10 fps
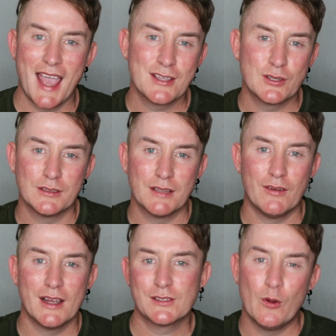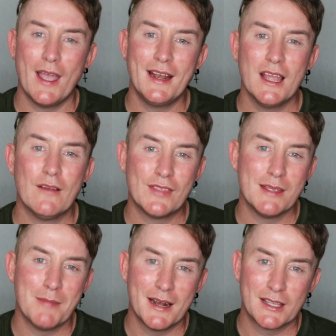Air Shot device or any of
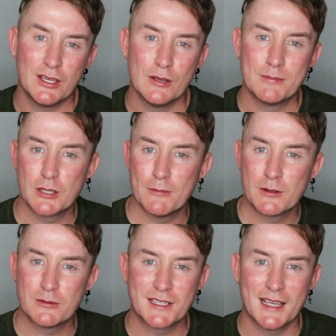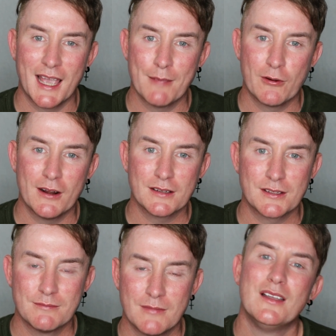the Medicube topical skincare products,